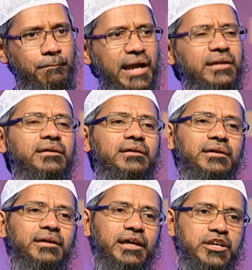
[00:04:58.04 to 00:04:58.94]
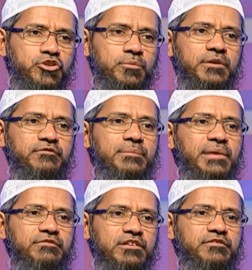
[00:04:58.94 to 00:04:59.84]
But it should be
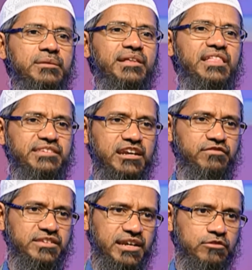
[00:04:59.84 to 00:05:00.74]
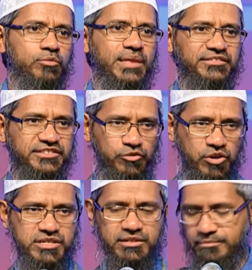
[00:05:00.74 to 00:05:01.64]
females with females and gents with gents. Hope that answers the
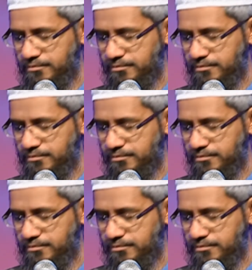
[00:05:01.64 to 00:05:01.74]
question.